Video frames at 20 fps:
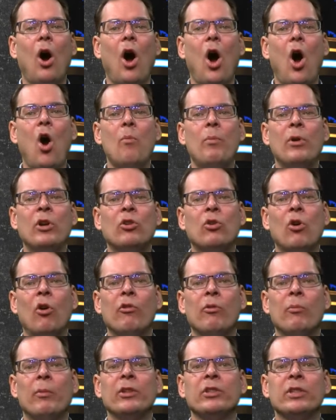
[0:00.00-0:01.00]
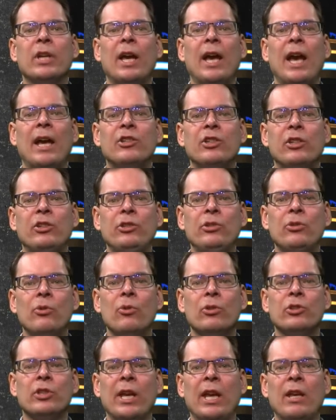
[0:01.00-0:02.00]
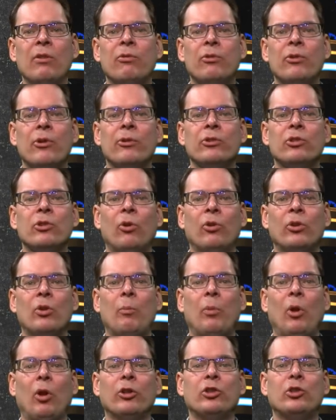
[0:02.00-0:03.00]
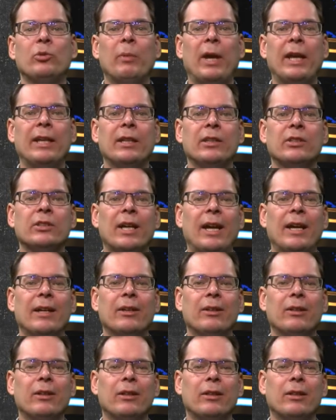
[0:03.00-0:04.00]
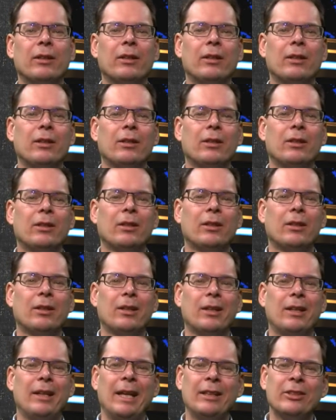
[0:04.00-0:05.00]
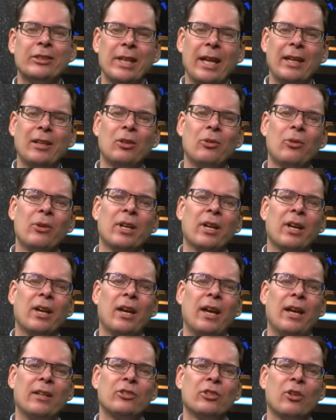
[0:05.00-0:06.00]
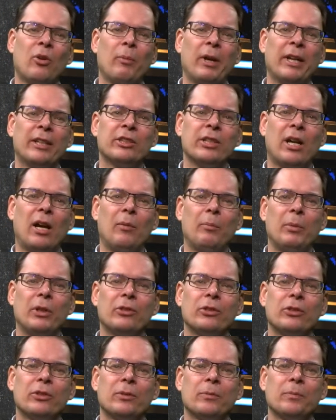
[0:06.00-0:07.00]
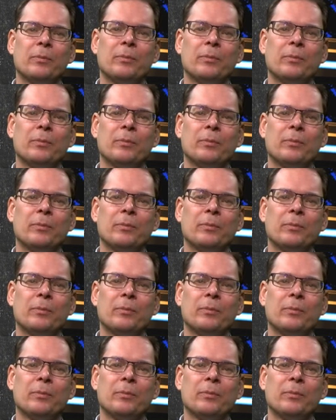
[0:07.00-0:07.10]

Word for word: Open government has a huge influence on the policymaking cycle. Let's take a look at some examples.